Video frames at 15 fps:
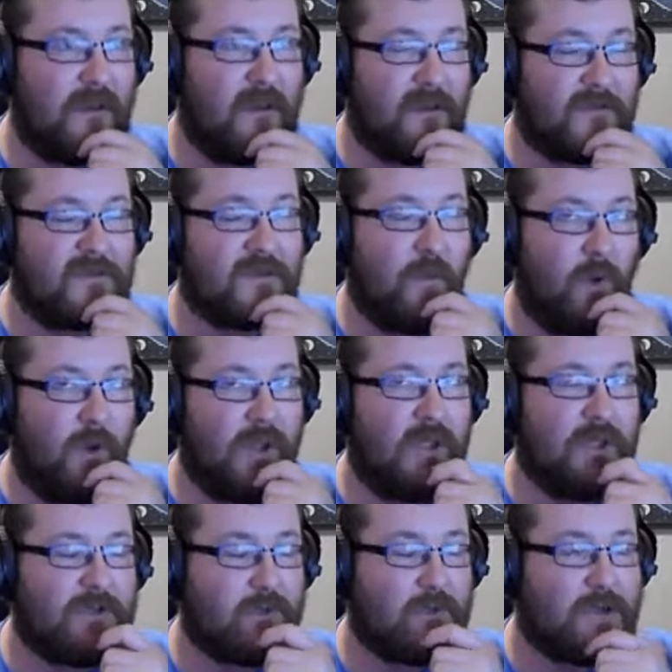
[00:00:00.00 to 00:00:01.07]
of
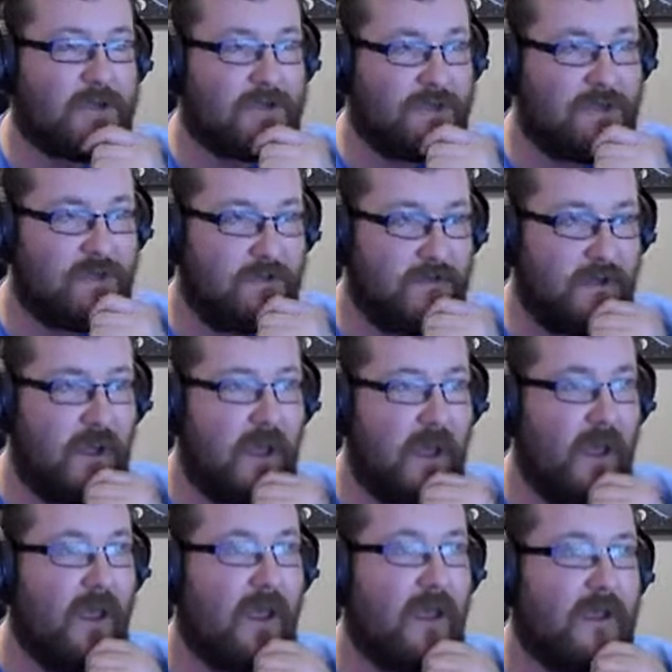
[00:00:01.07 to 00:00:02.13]
2022
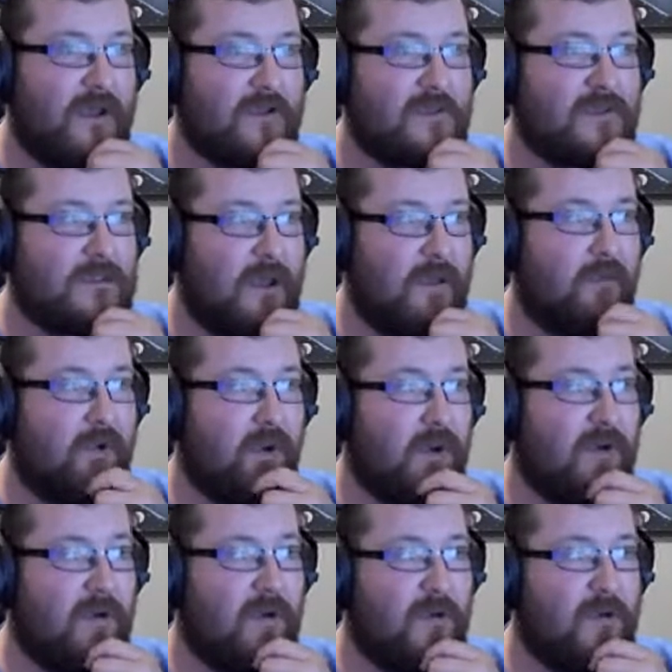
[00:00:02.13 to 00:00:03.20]
and
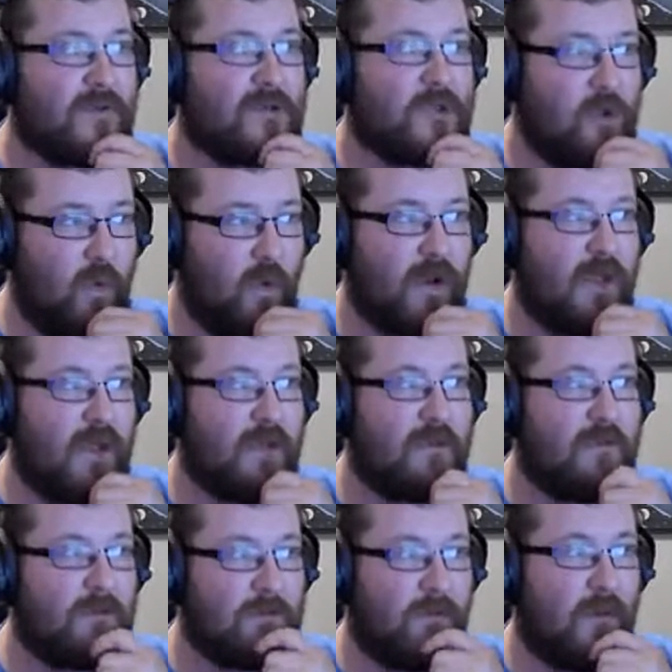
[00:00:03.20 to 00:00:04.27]
December
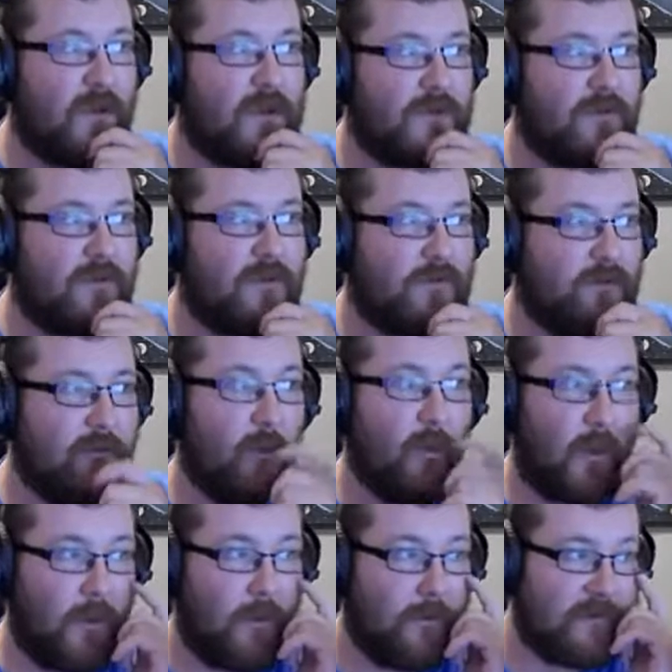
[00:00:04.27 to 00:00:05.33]
20th,
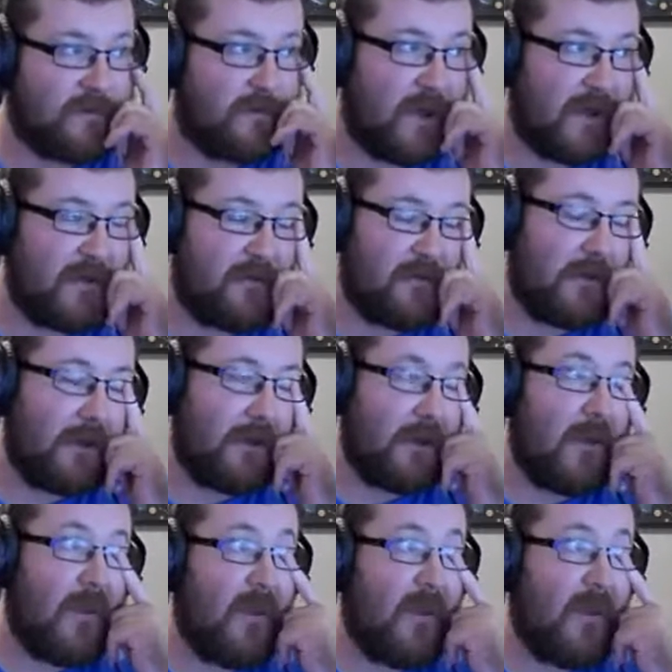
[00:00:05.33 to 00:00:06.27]
2024, respectively.